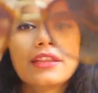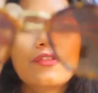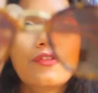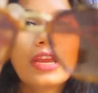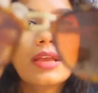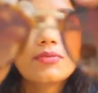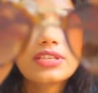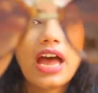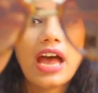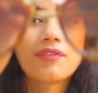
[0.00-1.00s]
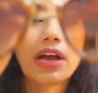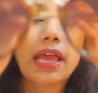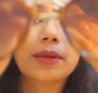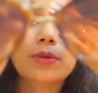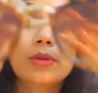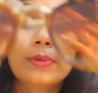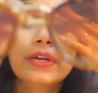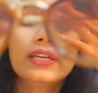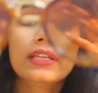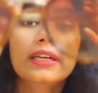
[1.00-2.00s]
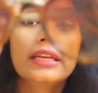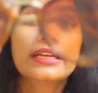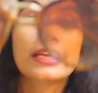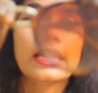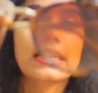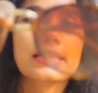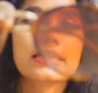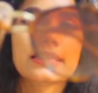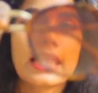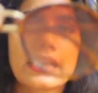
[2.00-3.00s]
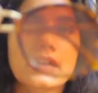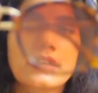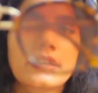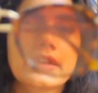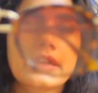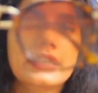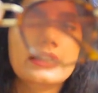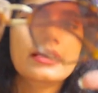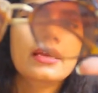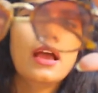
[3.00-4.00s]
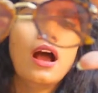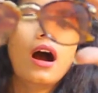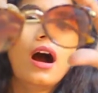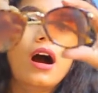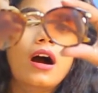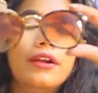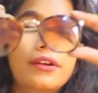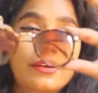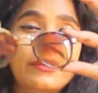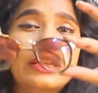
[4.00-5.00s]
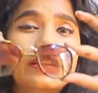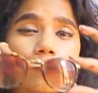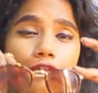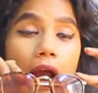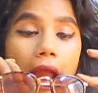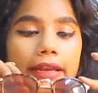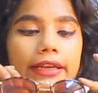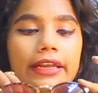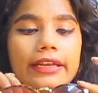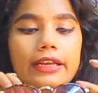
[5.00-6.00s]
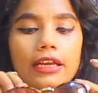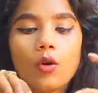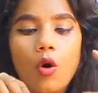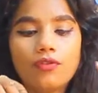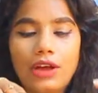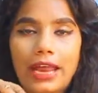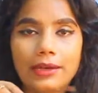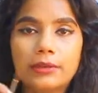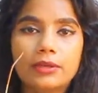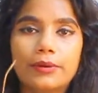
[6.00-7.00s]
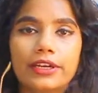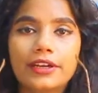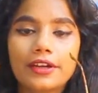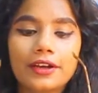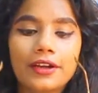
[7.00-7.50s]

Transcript: the frames have animal print. The detail is like a really fine detail of animal print.